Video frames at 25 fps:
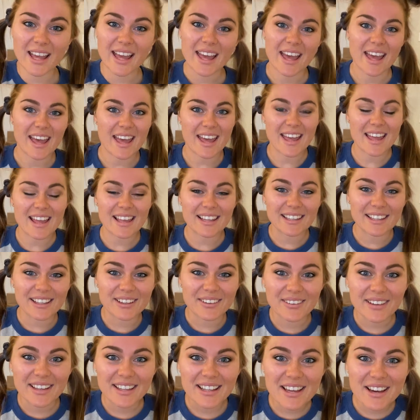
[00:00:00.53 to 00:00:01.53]

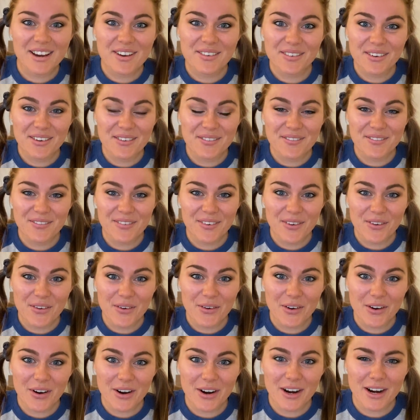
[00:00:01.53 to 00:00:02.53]
Hello, hello, room 4.
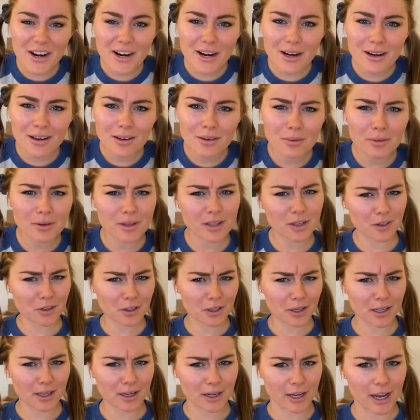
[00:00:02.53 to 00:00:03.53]
What are you
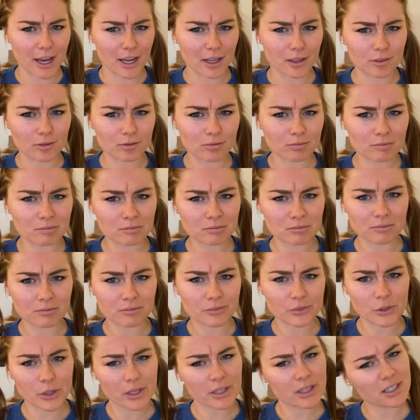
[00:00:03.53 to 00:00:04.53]
looking at?
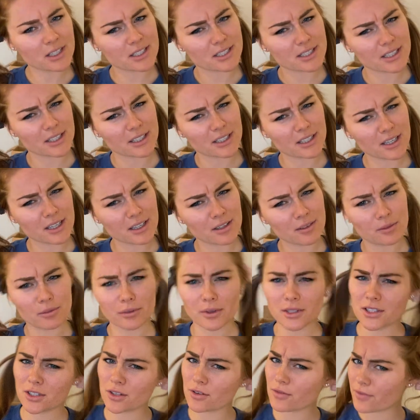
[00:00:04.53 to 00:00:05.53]
Do I look silly?
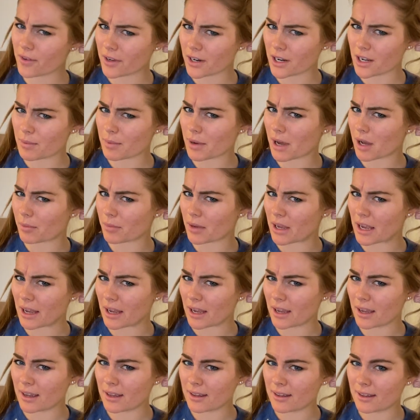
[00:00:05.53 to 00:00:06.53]
What's so funny about
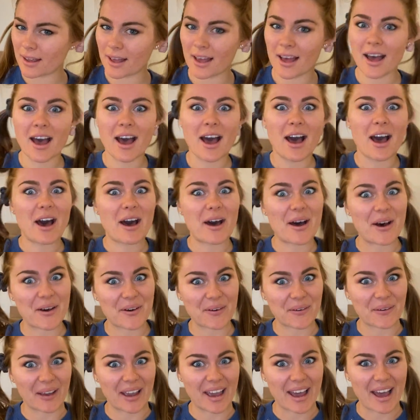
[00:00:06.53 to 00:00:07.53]
me?
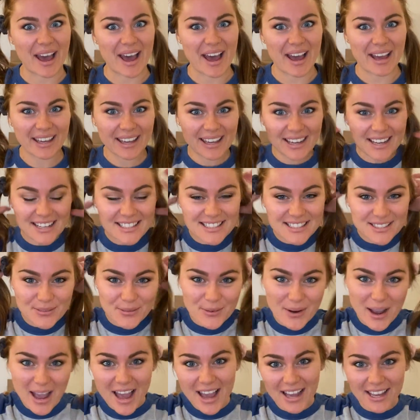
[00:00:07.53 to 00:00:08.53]
Oh yeah, it's
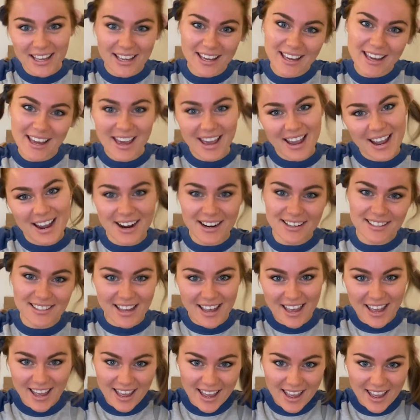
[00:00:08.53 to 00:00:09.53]
Wacky Hair
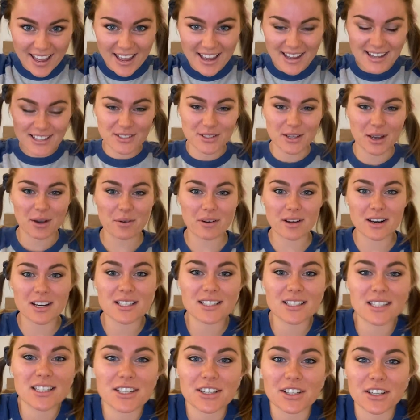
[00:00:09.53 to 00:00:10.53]
Day. So I want
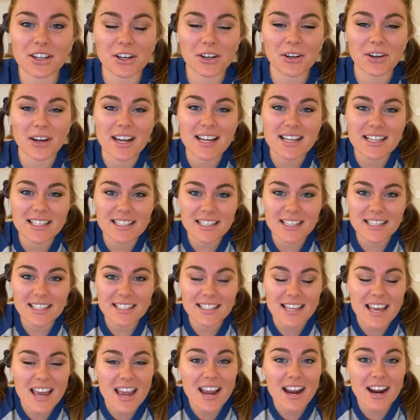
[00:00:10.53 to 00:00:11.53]
to see your
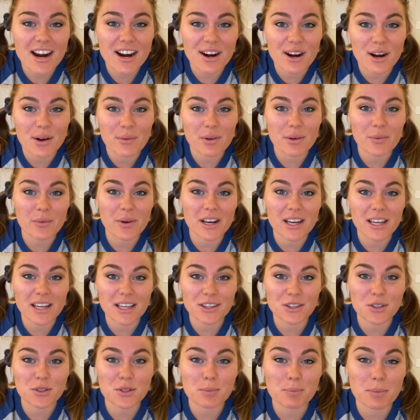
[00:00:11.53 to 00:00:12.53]
craziest hair and we want to
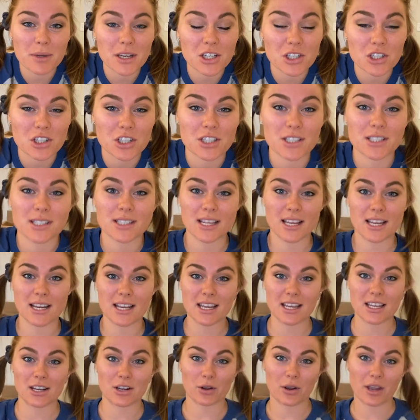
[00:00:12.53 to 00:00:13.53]
get those pictures sent
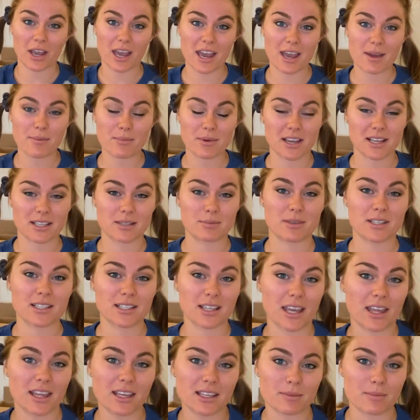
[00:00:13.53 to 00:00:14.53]
in, okay? Because Miss
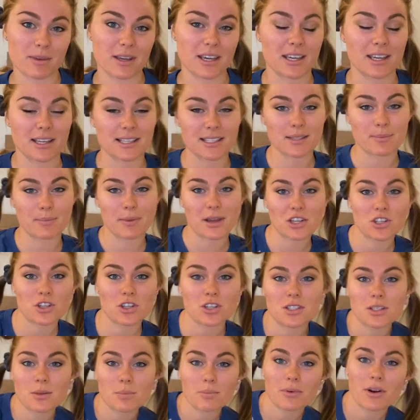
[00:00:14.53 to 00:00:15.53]
Kelly's making a
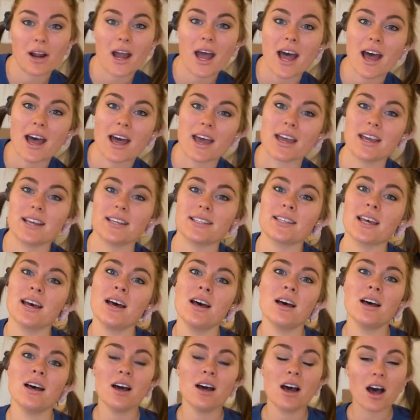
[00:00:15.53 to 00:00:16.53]
special surprise
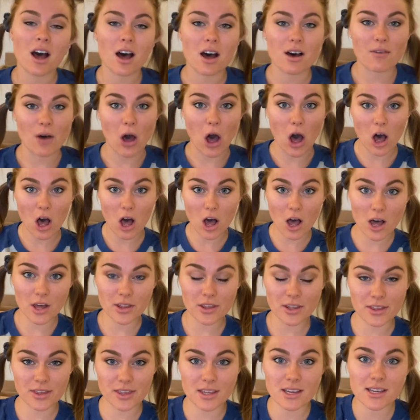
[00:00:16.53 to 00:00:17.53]
of all
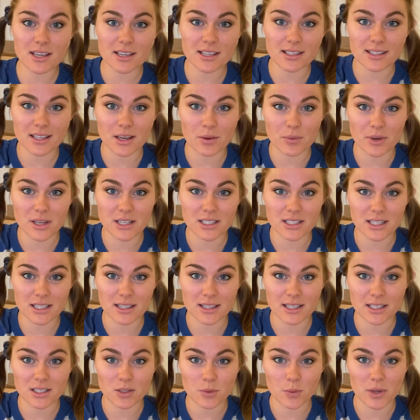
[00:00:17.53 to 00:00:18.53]
the things that we did
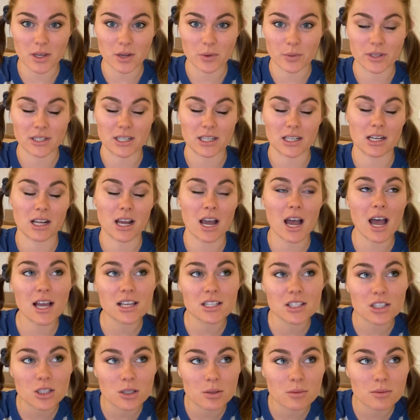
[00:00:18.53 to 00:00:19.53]
this week. We did
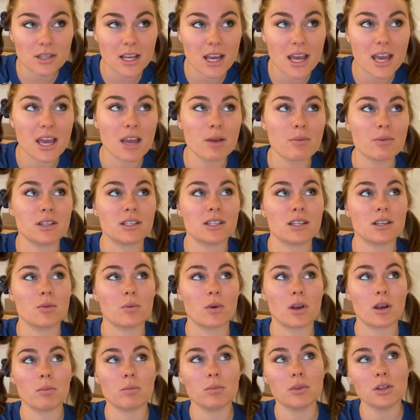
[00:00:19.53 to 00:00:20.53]
costume day, we did
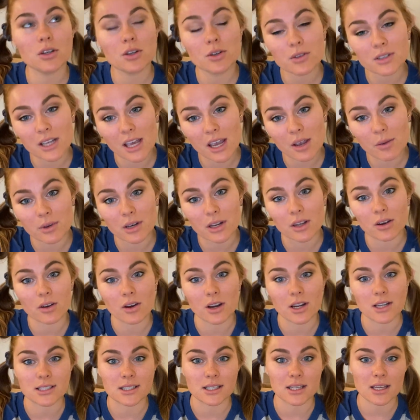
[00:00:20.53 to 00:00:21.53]
wear blue day, we did
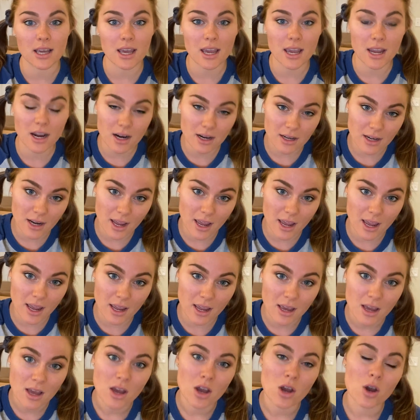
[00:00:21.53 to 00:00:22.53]
crazy hair
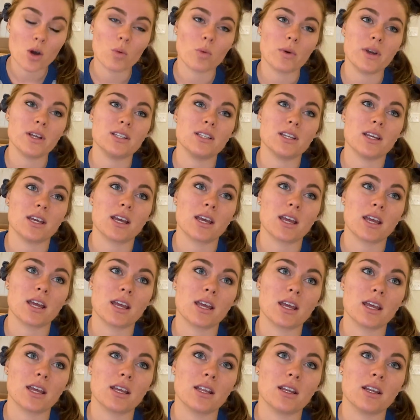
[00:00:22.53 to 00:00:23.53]
day, we
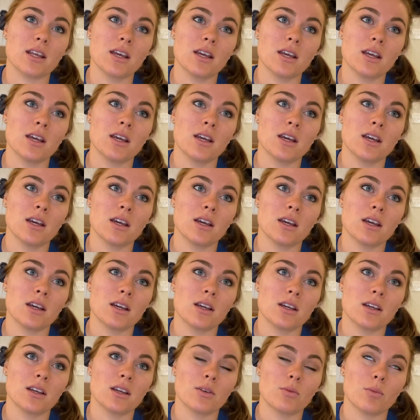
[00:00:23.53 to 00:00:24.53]
did,
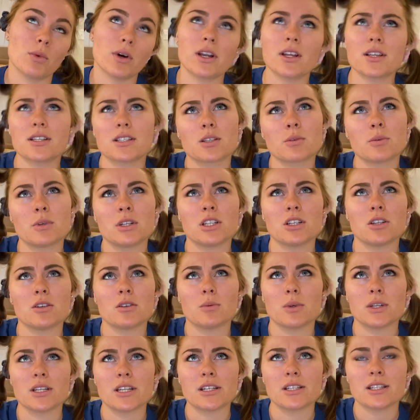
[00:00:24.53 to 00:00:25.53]
what else did we
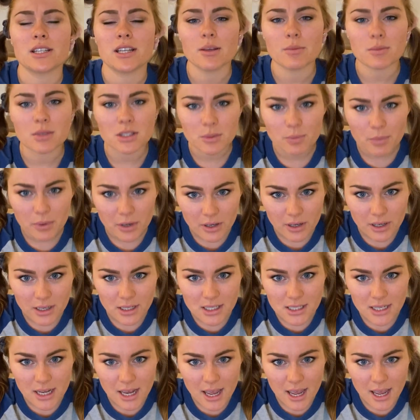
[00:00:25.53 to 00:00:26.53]
do? We did team
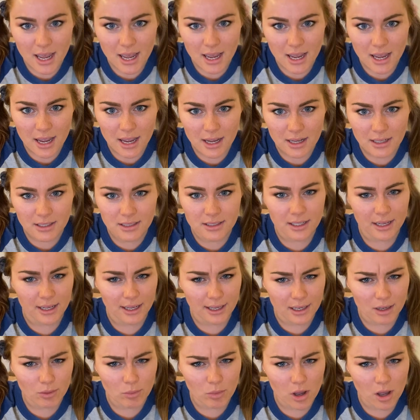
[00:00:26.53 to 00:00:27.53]
spirit day. Did I
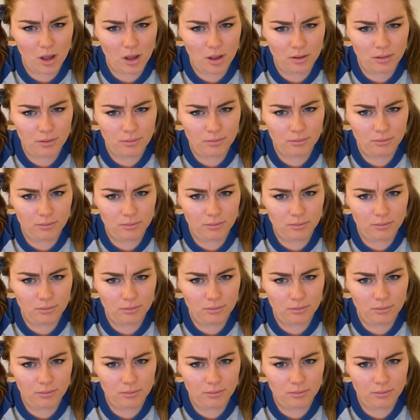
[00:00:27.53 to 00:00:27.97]
get them all?